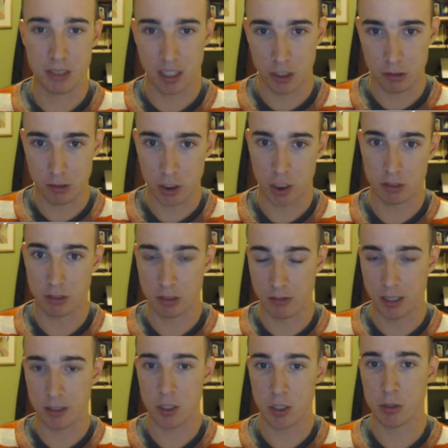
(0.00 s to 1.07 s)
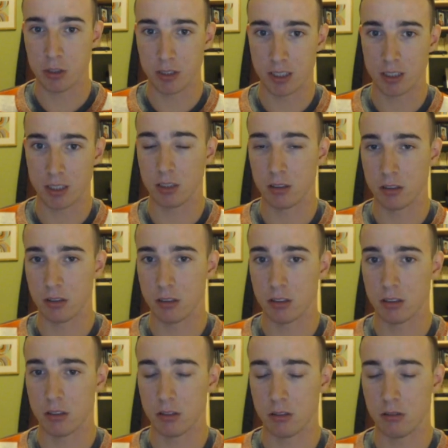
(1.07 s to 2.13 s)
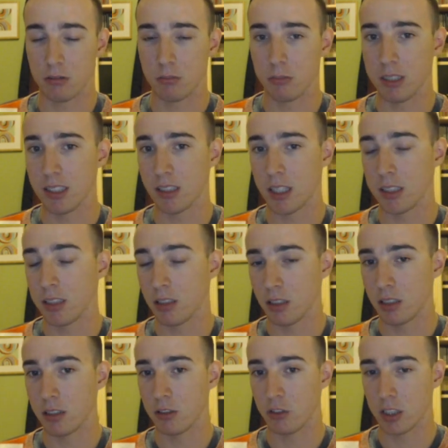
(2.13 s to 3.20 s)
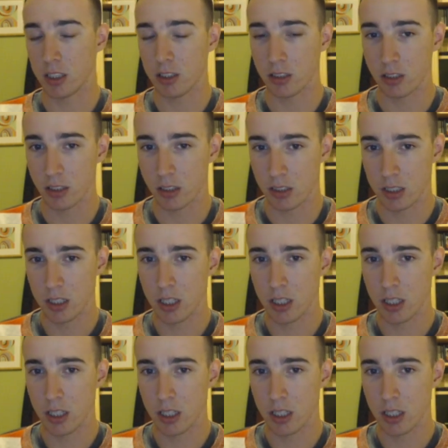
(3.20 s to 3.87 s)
psychological advantage because he didn't miss any serious chances.